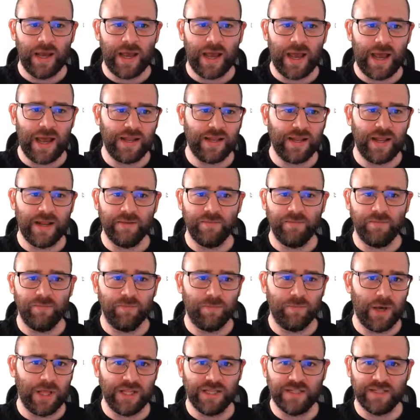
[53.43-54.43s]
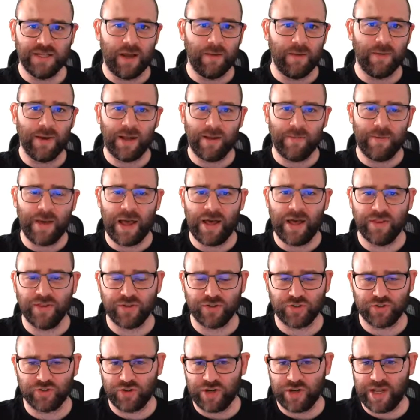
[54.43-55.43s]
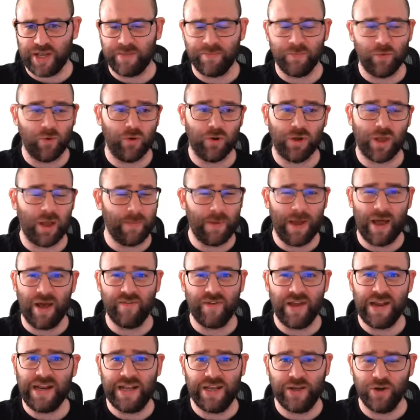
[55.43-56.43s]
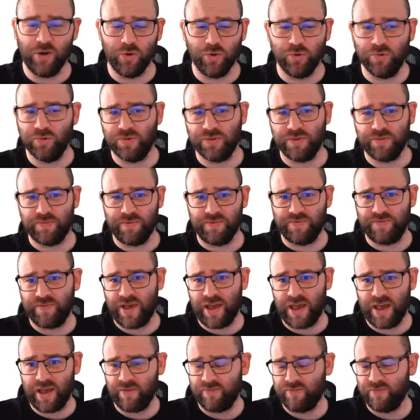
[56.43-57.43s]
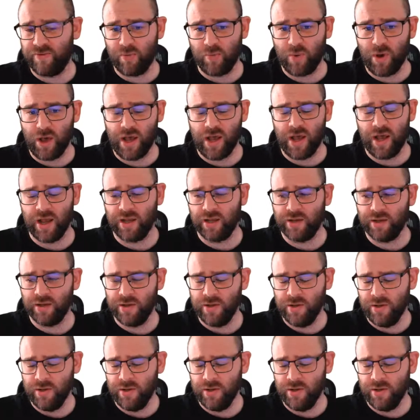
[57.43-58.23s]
and then by the time I come out of the stream or come out of any calls, to be fair, for work,